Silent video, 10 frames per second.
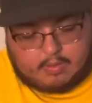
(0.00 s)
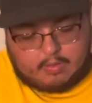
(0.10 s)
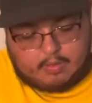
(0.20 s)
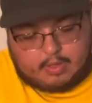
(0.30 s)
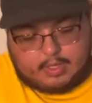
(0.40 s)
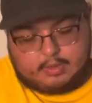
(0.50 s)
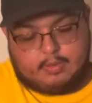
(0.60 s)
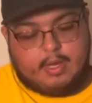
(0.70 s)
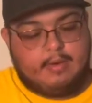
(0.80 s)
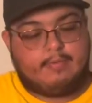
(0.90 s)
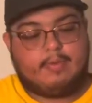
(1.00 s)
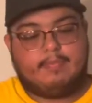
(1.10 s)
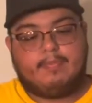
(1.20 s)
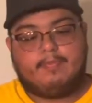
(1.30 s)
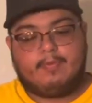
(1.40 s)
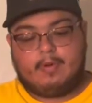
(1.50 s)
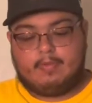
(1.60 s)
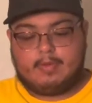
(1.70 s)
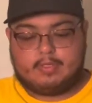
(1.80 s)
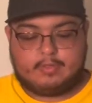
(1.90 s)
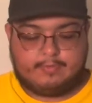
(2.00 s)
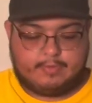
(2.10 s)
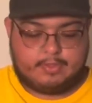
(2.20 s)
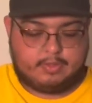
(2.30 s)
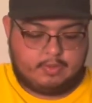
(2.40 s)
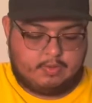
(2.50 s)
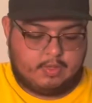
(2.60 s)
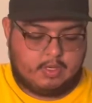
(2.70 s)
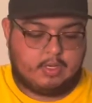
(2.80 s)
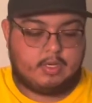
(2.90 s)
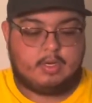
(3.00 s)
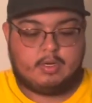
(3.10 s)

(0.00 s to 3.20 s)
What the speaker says: okay, so we have pretty much the first quote on.